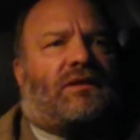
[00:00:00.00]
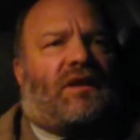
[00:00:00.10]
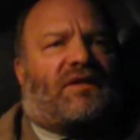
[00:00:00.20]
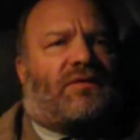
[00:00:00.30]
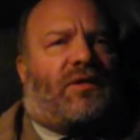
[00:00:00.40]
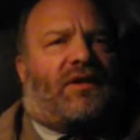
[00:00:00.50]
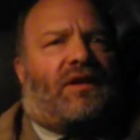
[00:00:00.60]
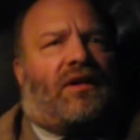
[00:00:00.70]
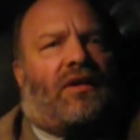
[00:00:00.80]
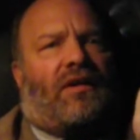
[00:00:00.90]
This one
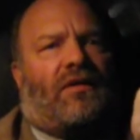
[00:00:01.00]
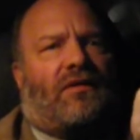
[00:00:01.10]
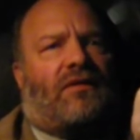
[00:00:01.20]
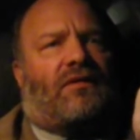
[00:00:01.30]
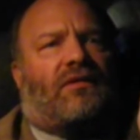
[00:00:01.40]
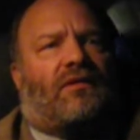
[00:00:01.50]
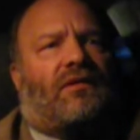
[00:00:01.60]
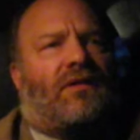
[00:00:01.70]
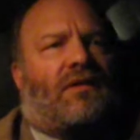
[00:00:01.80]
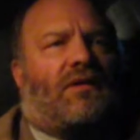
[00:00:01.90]
here,
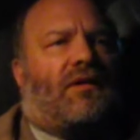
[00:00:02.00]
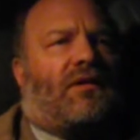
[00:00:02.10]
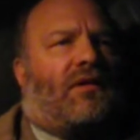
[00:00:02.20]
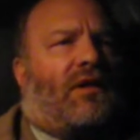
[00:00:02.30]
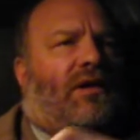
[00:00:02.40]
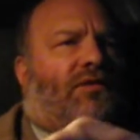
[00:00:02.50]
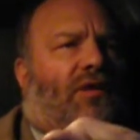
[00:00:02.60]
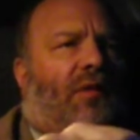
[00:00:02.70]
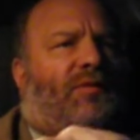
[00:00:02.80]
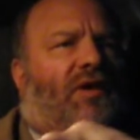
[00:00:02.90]
I
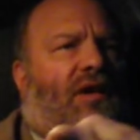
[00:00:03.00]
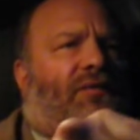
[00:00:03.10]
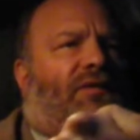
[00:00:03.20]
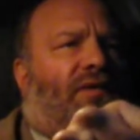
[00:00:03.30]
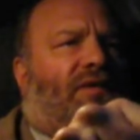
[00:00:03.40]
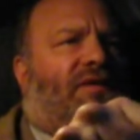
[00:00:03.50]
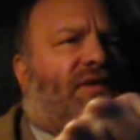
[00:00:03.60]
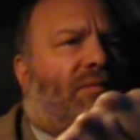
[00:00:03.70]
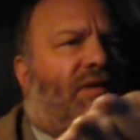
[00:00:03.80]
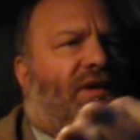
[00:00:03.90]
dropped off
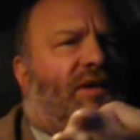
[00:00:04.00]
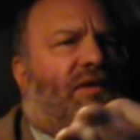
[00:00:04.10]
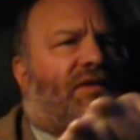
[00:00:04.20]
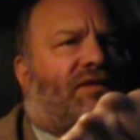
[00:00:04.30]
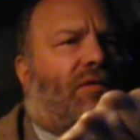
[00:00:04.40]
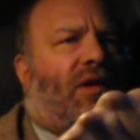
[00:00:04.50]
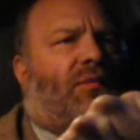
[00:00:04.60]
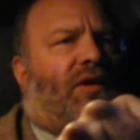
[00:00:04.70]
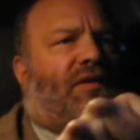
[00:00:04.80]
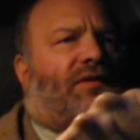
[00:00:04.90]
somebody in
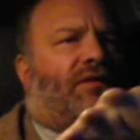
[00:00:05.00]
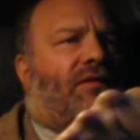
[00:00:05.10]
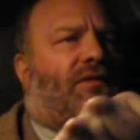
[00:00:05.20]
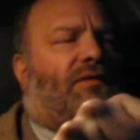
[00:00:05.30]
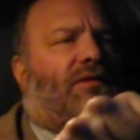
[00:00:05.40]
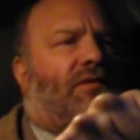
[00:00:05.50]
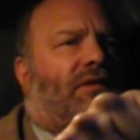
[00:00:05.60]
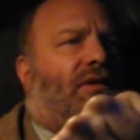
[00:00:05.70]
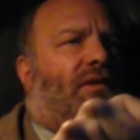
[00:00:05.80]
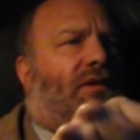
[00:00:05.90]
Esquimalt,
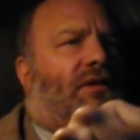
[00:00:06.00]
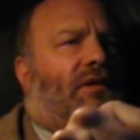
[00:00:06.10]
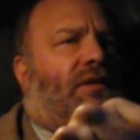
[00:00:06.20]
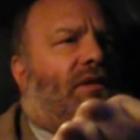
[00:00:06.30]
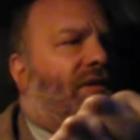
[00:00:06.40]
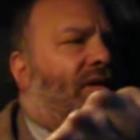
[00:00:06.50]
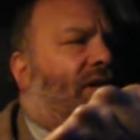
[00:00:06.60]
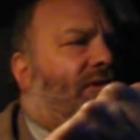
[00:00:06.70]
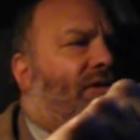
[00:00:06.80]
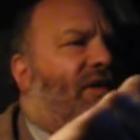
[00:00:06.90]
and then
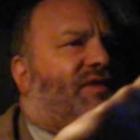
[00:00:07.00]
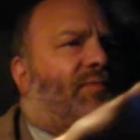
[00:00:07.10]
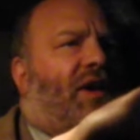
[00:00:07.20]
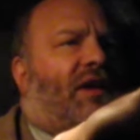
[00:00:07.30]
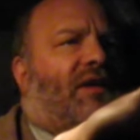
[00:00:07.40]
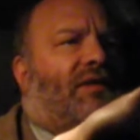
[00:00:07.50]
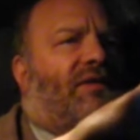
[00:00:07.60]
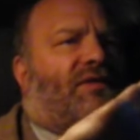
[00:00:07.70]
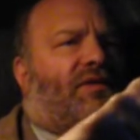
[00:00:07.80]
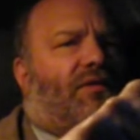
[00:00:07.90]
I crossed back
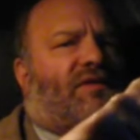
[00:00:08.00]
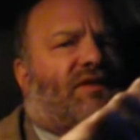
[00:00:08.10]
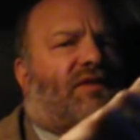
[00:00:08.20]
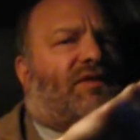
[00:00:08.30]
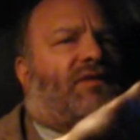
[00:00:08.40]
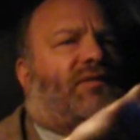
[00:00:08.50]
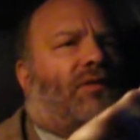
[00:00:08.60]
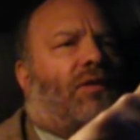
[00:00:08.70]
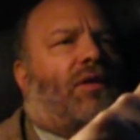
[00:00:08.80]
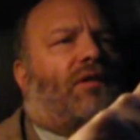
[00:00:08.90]
into Zone
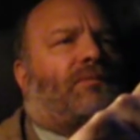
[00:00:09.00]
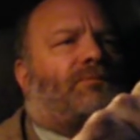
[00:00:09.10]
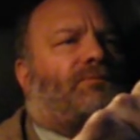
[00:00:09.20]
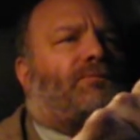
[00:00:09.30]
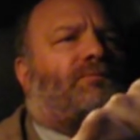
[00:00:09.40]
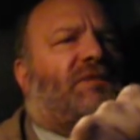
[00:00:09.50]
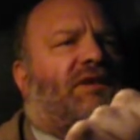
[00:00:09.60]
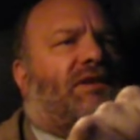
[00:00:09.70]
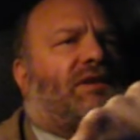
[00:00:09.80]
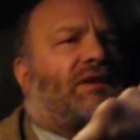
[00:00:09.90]
64,
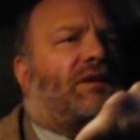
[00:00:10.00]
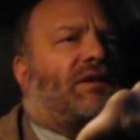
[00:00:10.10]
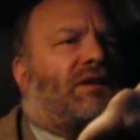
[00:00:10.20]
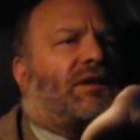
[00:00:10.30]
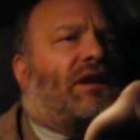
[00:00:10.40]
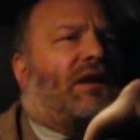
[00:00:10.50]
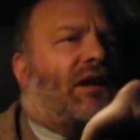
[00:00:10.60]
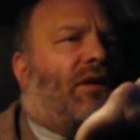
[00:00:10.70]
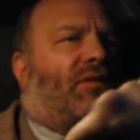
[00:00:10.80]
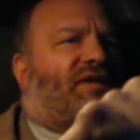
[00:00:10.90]
and
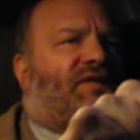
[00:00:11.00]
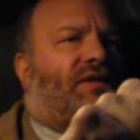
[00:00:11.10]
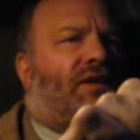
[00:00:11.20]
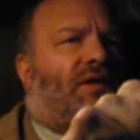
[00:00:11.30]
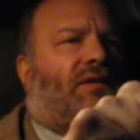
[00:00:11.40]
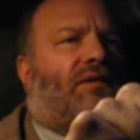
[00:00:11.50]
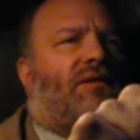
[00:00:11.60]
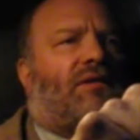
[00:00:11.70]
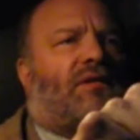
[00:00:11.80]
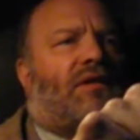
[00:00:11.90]
I was
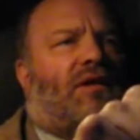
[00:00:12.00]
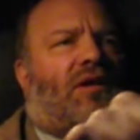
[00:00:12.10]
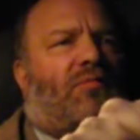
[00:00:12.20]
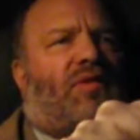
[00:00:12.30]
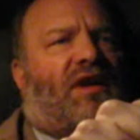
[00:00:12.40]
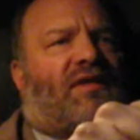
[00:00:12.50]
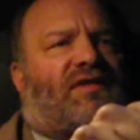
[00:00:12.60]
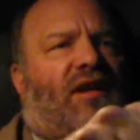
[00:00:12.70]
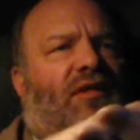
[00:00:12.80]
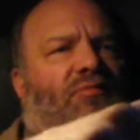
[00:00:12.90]
being
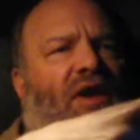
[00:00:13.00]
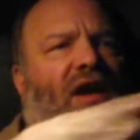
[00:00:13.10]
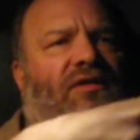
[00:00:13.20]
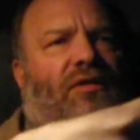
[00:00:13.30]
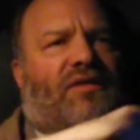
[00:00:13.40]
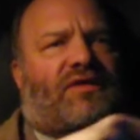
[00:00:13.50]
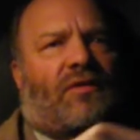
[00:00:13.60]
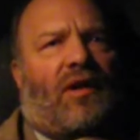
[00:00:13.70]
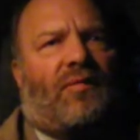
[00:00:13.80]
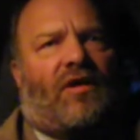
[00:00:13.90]
sent back to
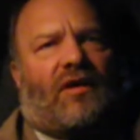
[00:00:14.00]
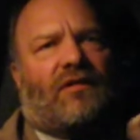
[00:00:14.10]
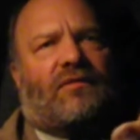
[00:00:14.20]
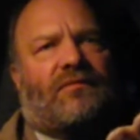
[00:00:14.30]
Esquimalt,